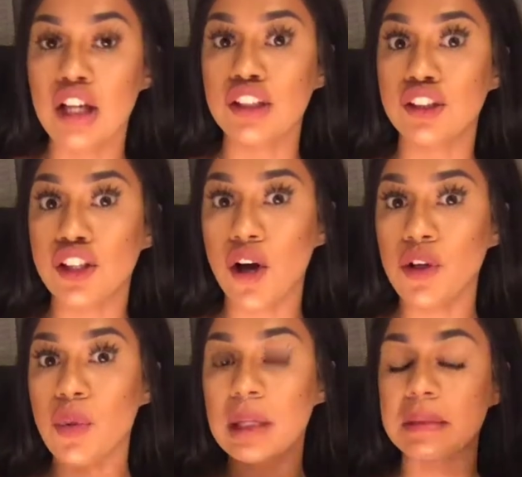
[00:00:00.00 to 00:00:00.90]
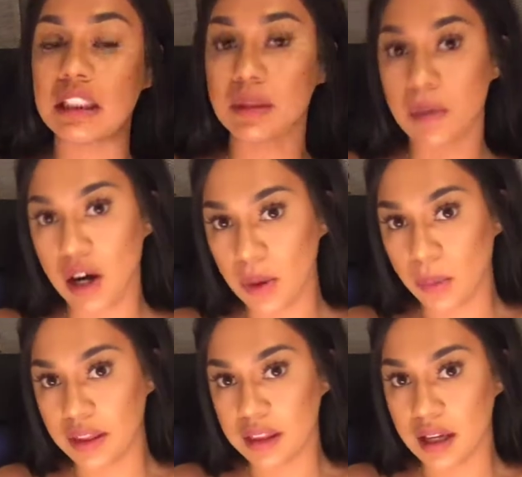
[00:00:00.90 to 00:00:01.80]
So you want to be smart
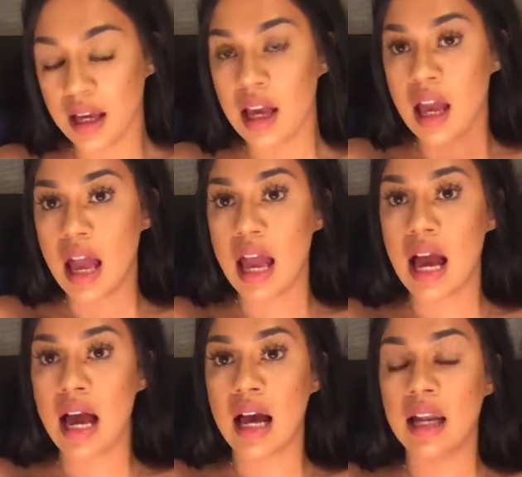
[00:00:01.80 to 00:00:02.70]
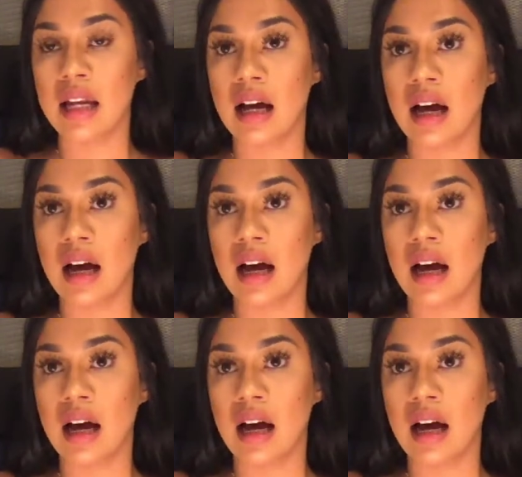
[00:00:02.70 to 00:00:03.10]
with it. And,